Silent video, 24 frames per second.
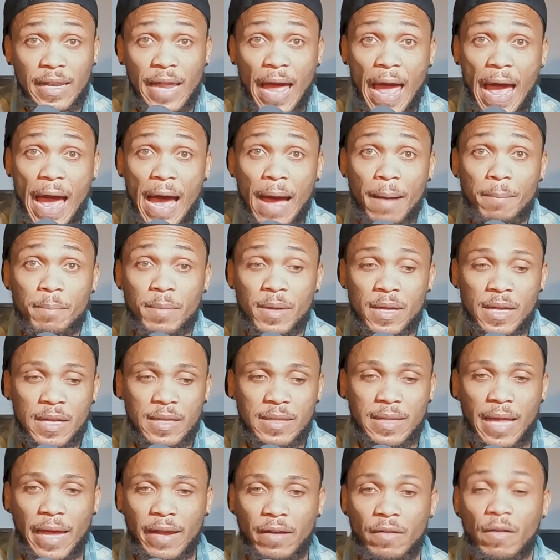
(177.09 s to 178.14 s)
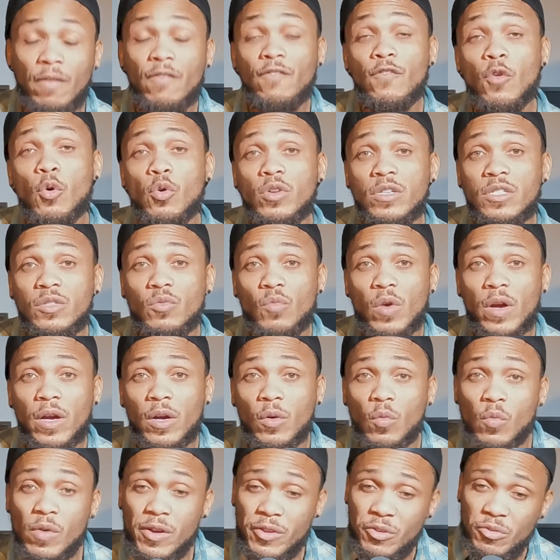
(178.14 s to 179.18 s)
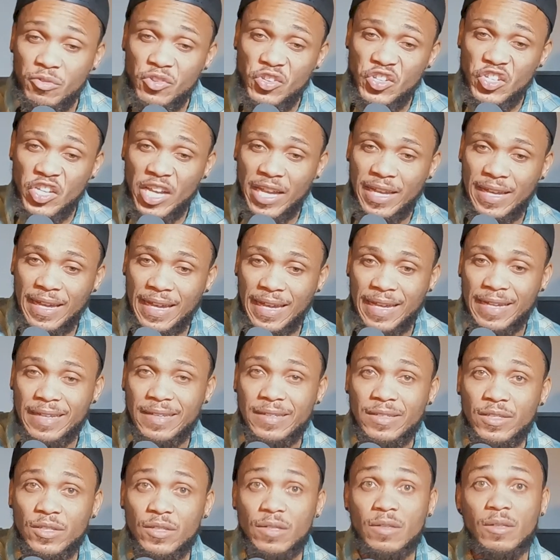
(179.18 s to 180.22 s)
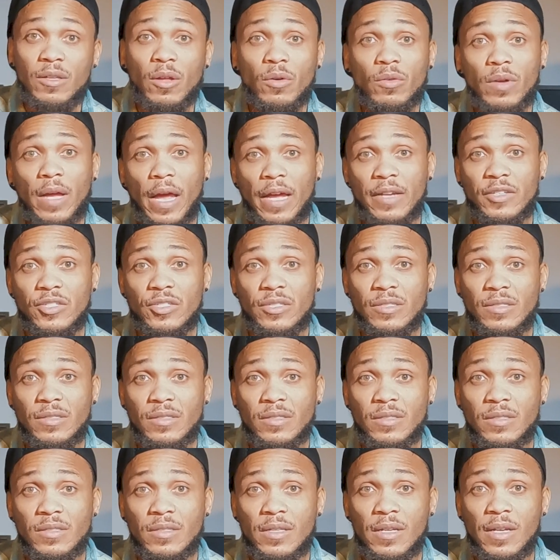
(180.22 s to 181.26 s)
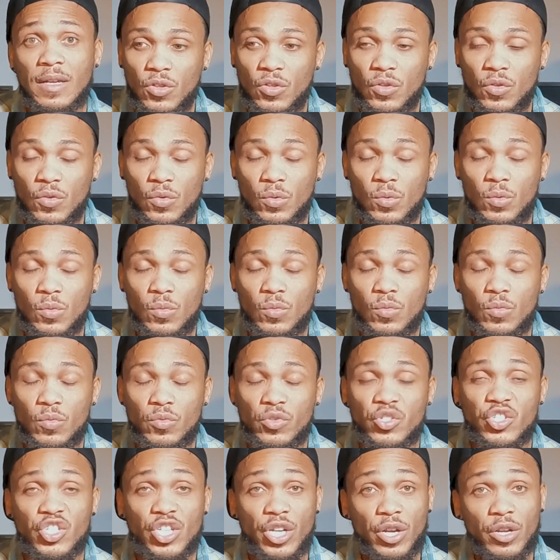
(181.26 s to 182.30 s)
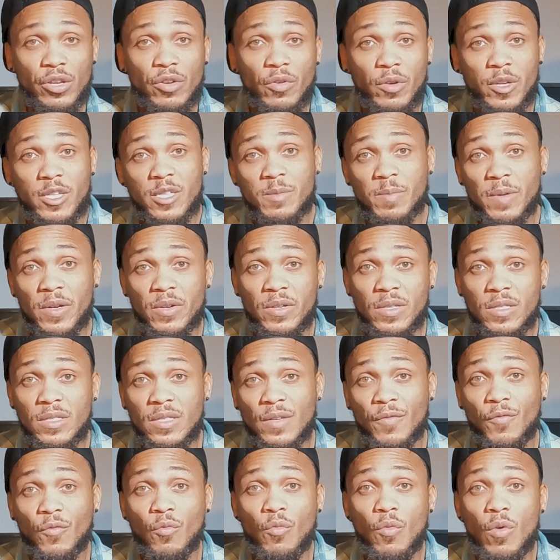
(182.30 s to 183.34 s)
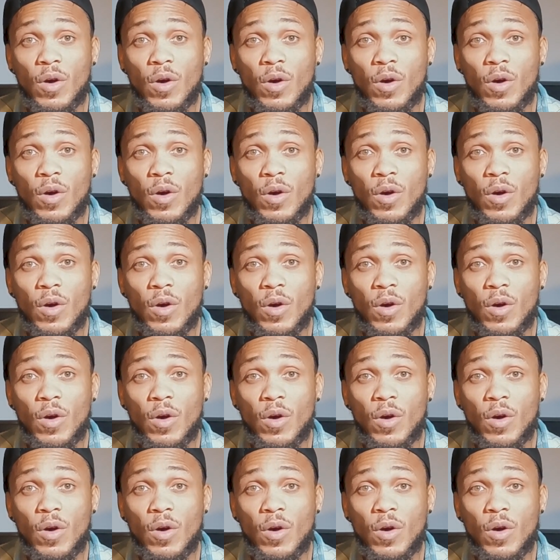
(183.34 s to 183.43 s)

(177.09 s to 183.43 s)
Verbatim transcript: an app like Foursquare where you check into locations, you share your experience of